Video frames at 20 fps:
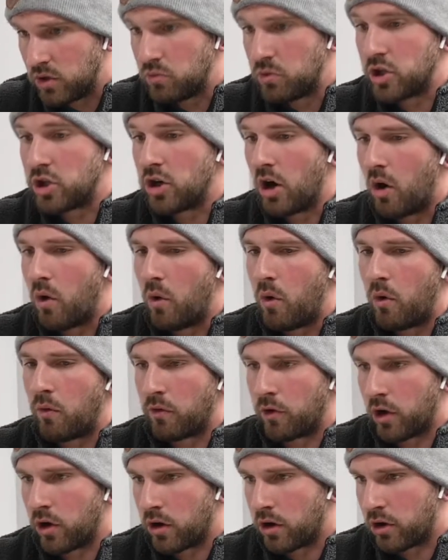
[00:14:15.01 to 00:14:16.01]
you would go
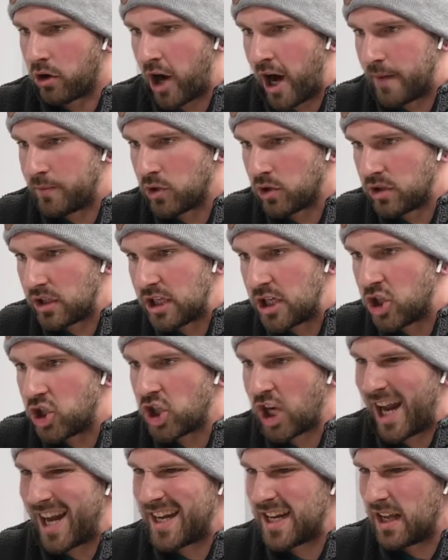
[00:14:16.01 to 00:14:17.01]
over, grab your
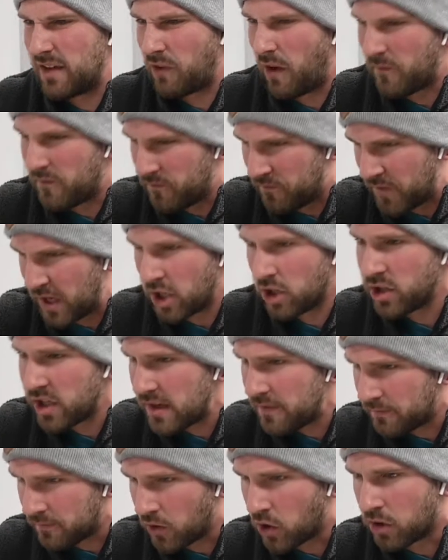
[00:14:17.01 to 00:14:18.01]
leash and give a
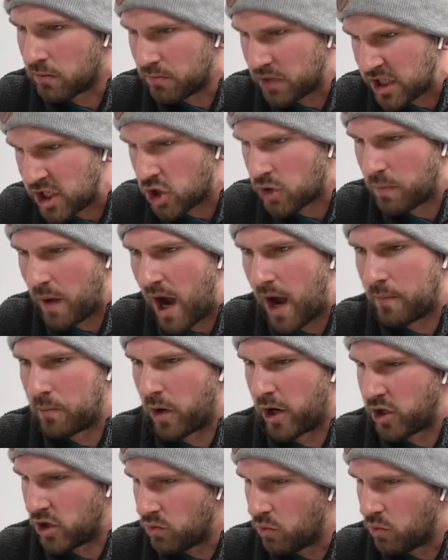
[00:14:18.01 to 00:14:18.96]
fairly firm leash pop, right?